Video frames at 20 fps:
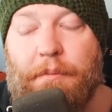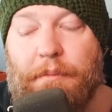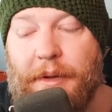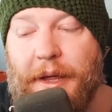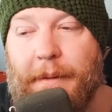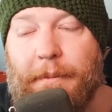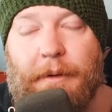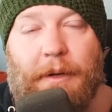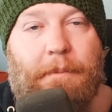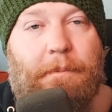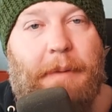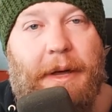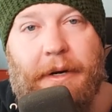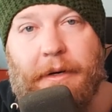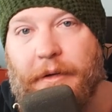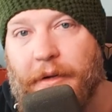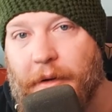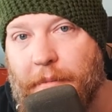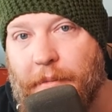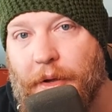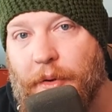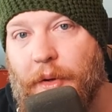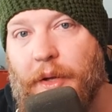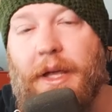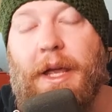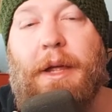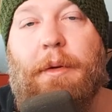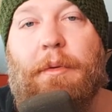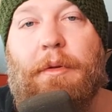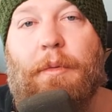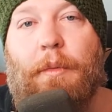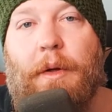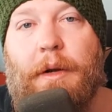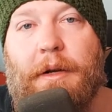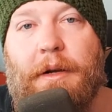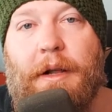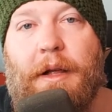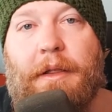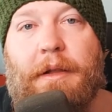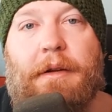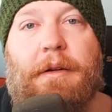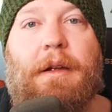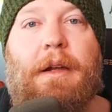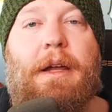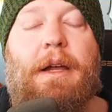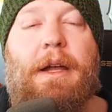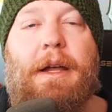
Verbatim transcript: be able to better communicate with one another,